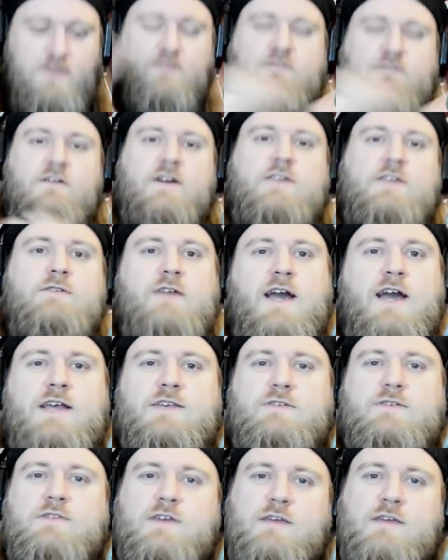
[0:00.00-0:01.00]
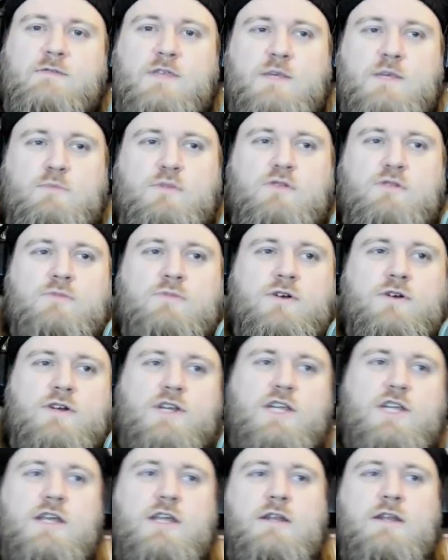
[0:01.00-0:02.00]
the fuck you guys are thinking with this Bloomberg
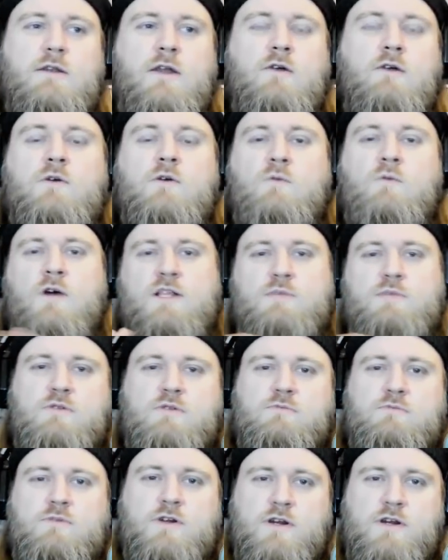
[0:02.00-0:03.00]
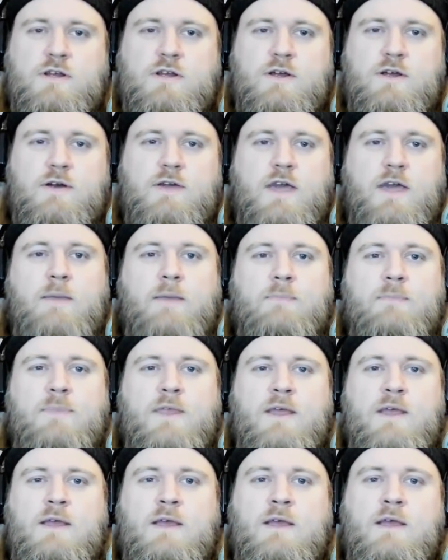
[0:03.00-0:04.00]
shit. No one wants Bloomberg, okay?
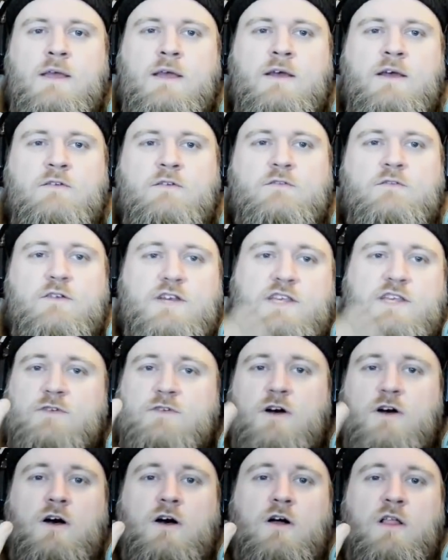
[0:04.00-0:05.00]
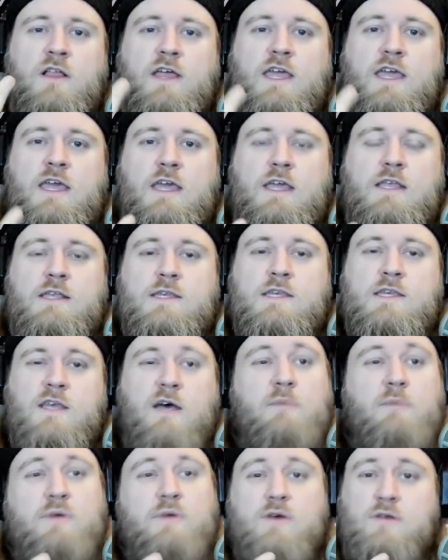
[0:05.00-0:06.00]
First of all, he's
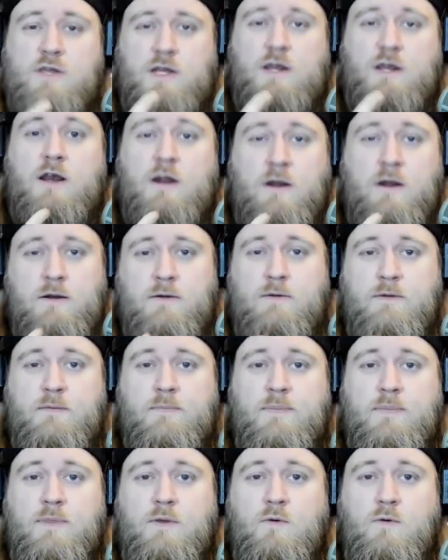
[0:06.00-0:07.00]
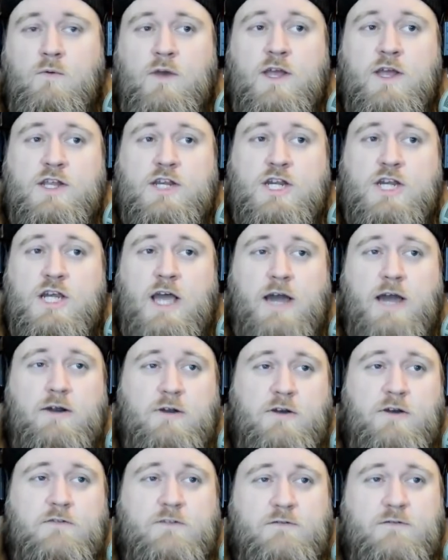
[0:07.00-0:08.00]
a billionaire, which I don't
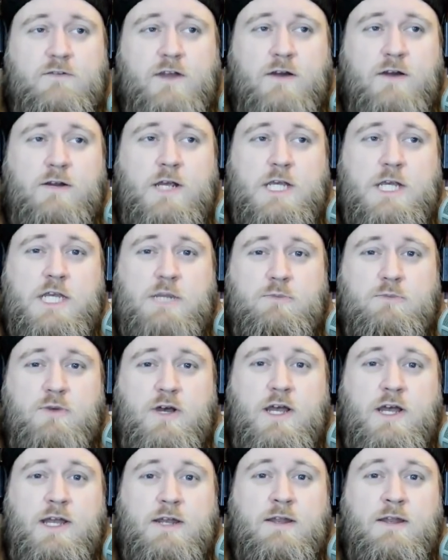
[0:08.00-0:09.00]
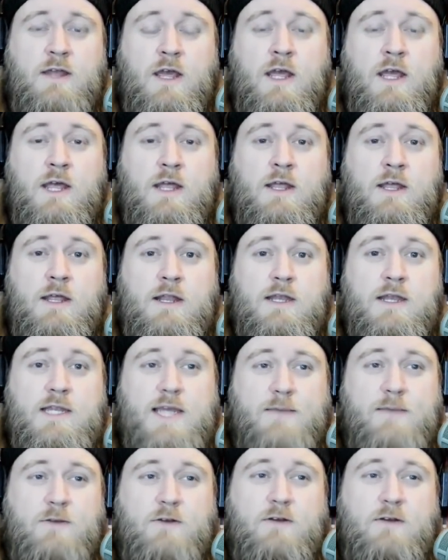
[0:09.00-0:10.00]
know if you've noticed, but
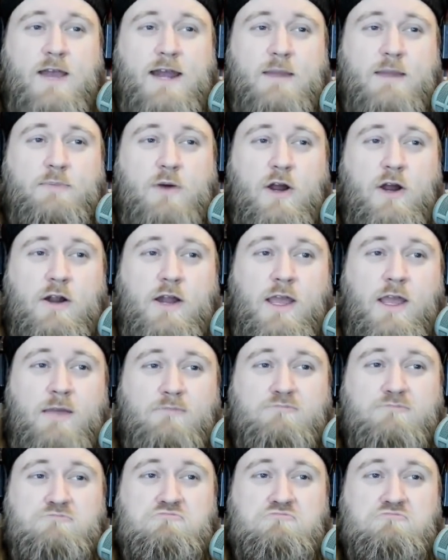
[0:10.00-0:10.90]
Democratic Party